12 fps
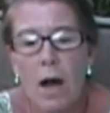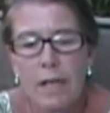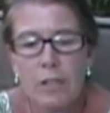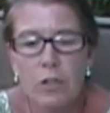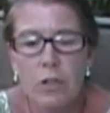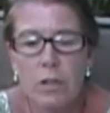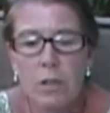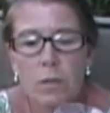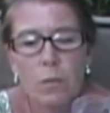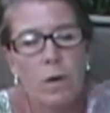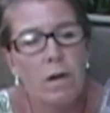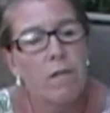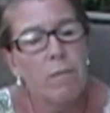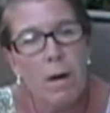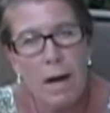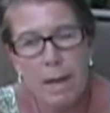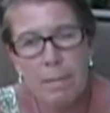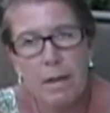I took one of
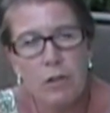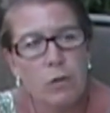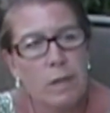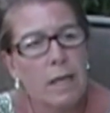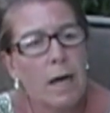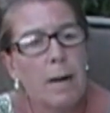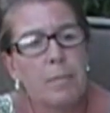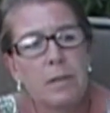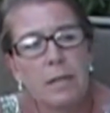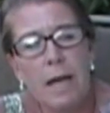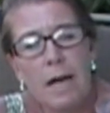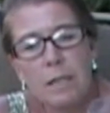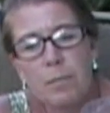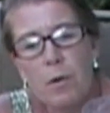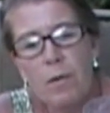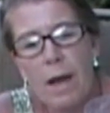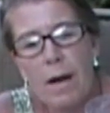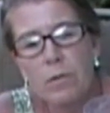my measuring cups that has
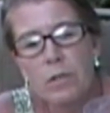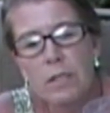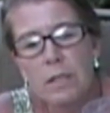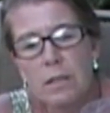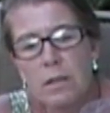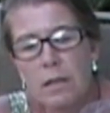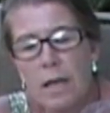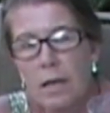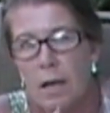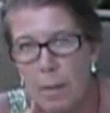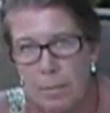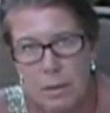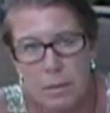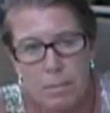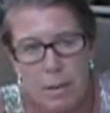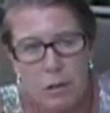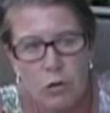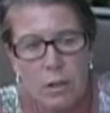both ounces and cups
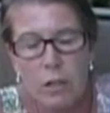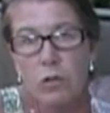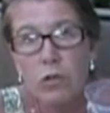measuring.